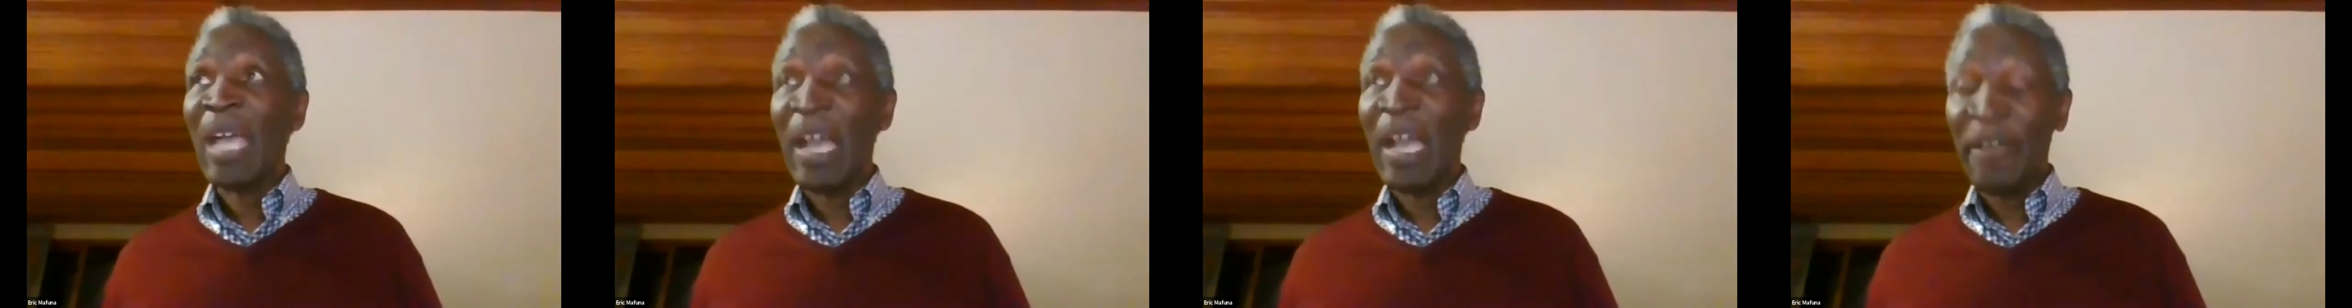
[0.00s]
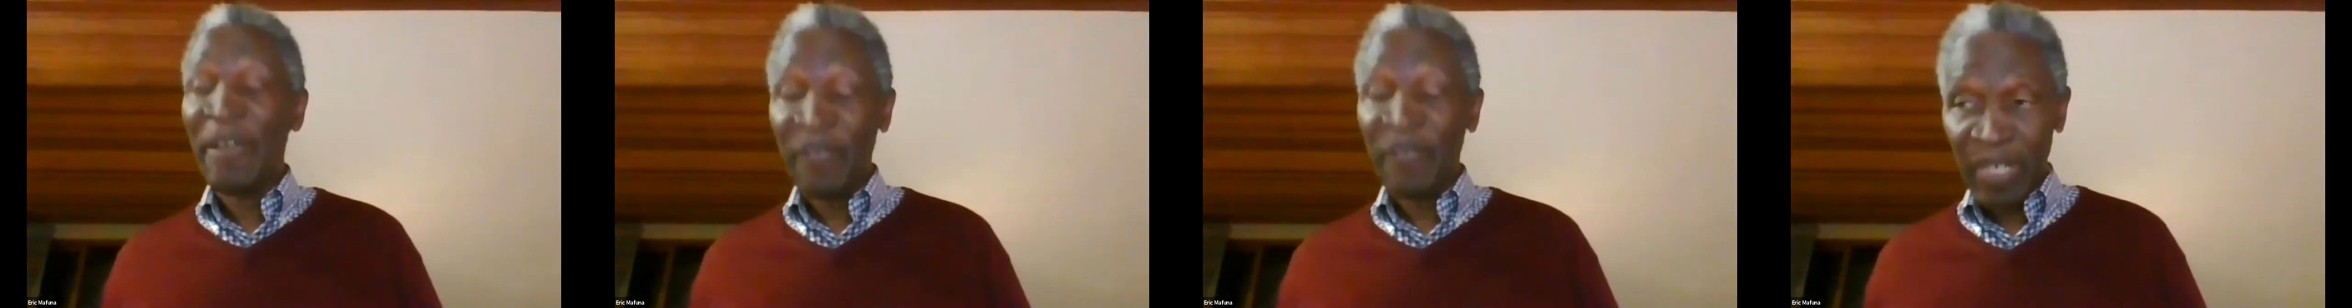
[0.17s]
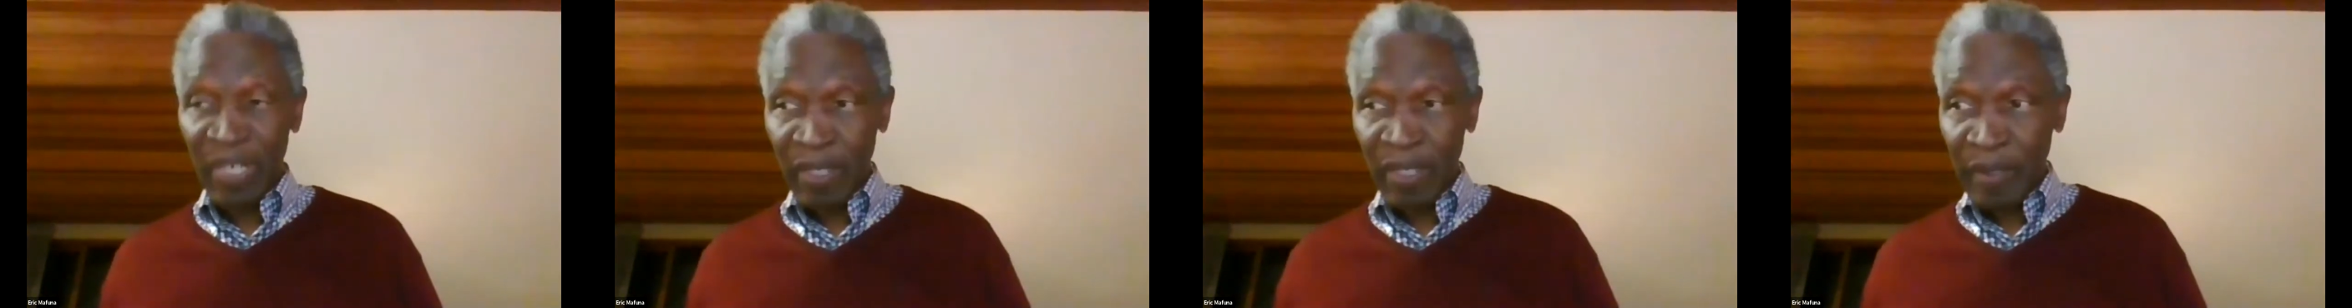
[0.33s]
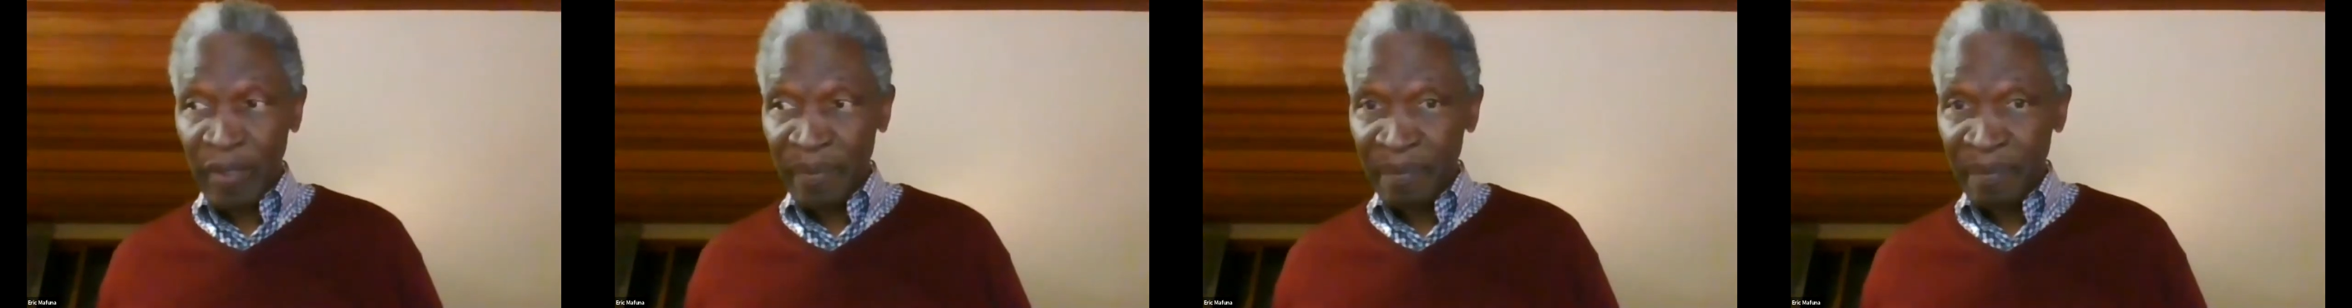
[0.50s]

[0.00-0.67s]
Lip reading: Africa.